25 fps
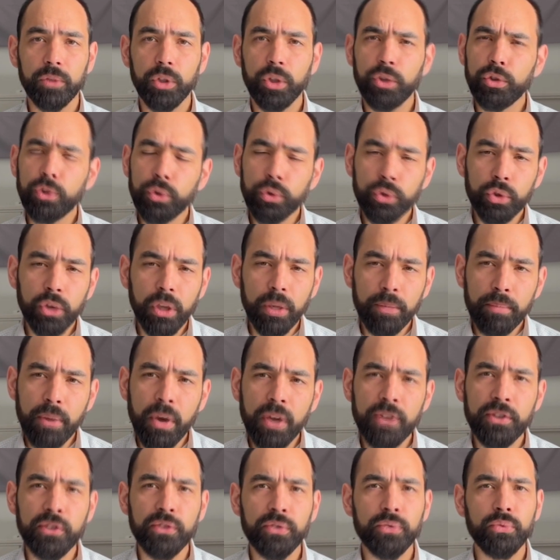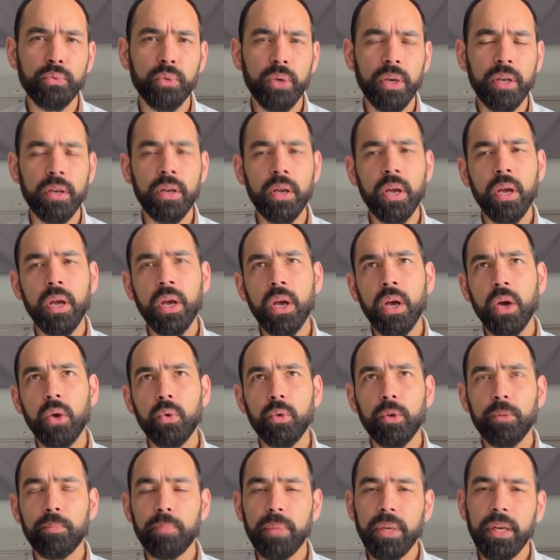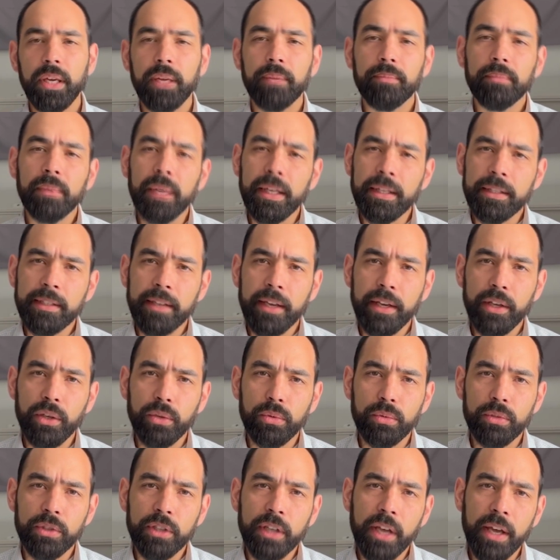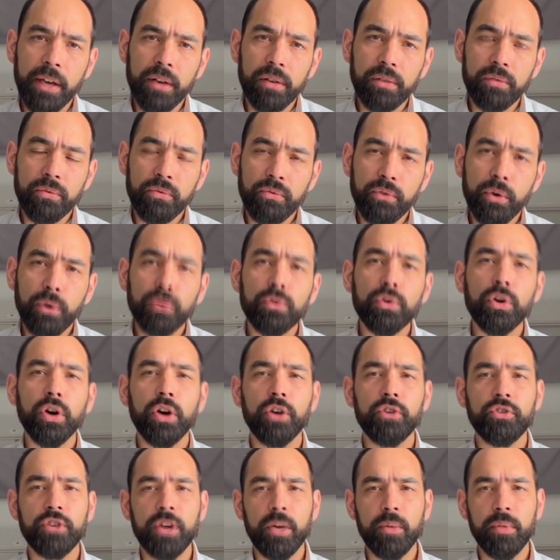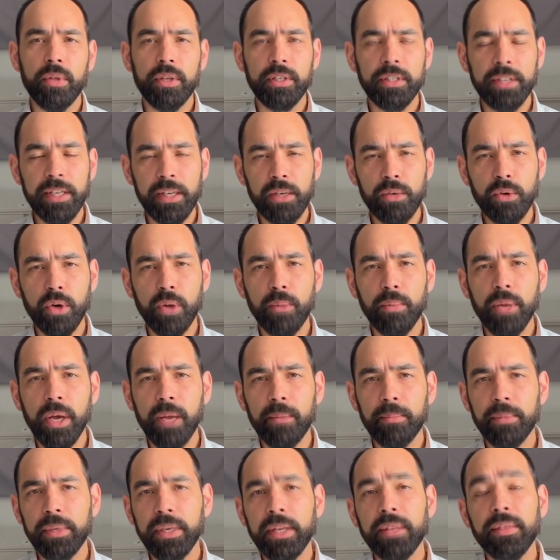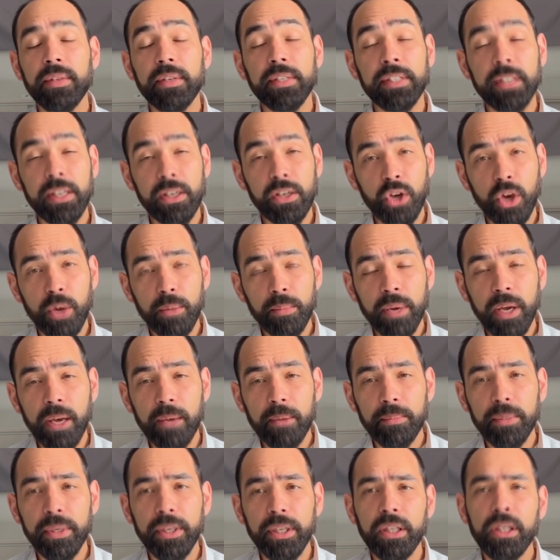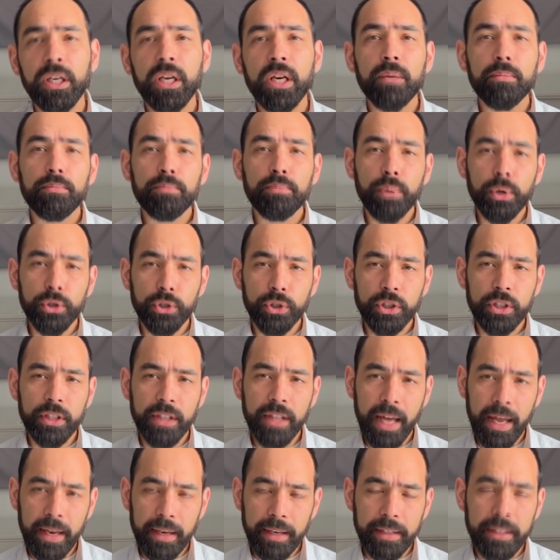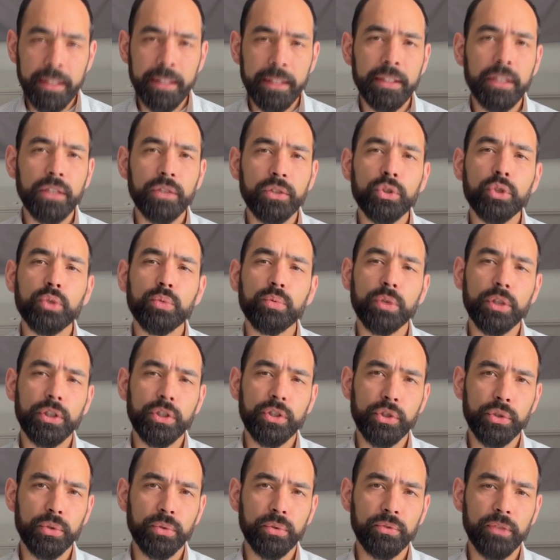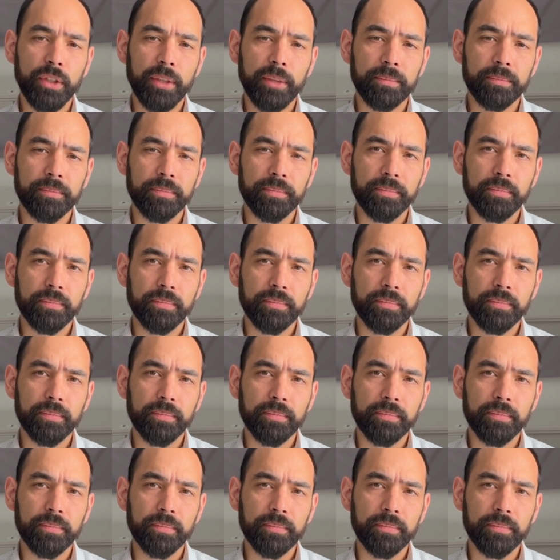A neutral positive one would be, let's say you sign a phone contract with a telecom company and the telecom company pushes that data towards Schufa.